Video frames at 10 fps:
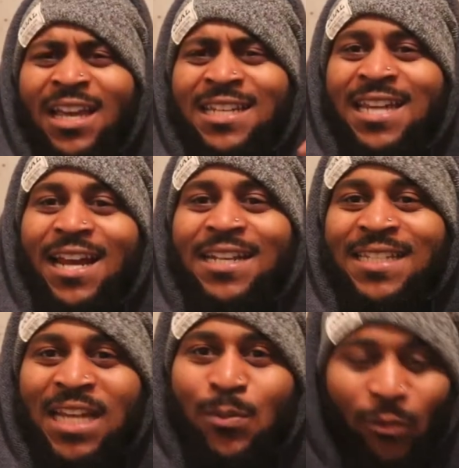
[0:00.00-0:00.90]
Is that a
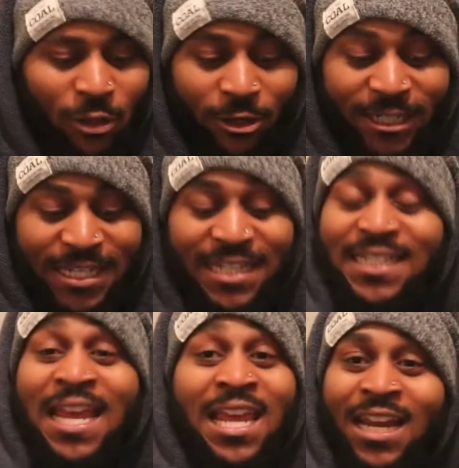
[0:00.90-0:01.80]
sample or is he
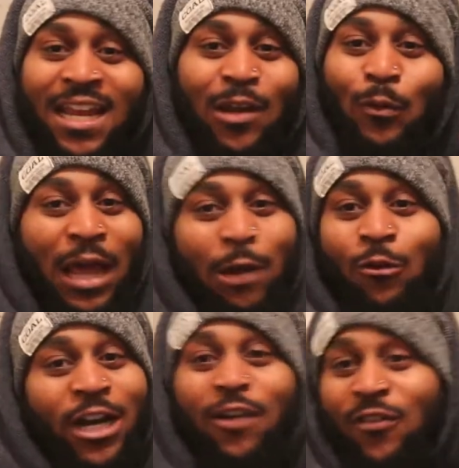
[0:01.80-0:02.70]
singing it? Like,
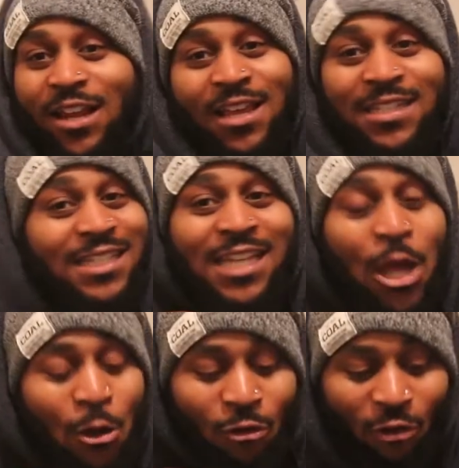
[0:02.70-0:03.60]
whatever it is, it
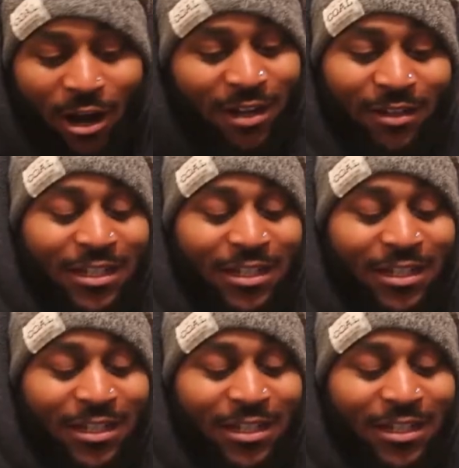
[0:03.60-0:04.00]
sounds great.